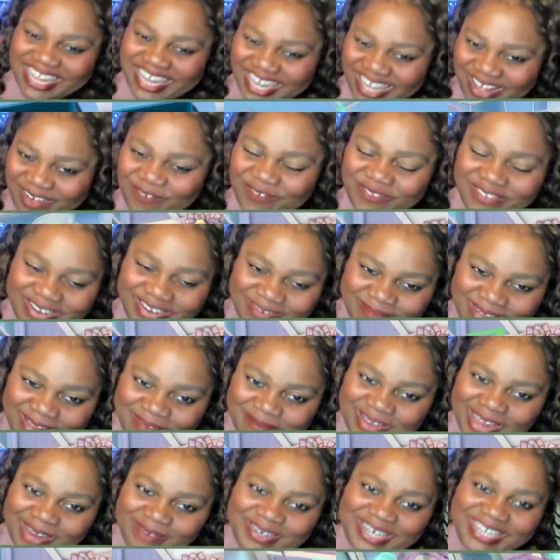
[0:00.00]
Hopefully my
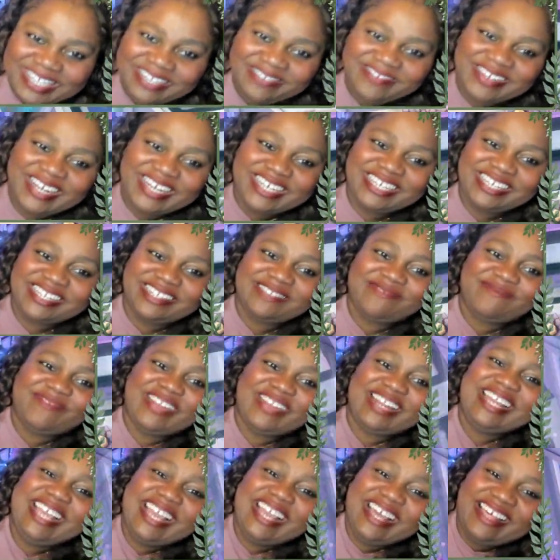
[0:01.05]
mom doesn't watch this
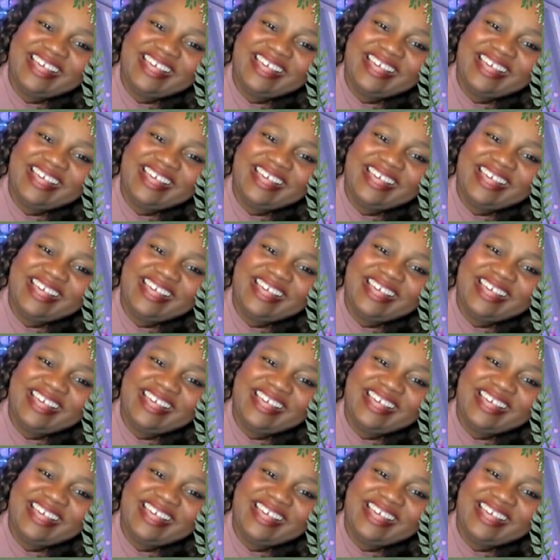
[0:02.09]
video.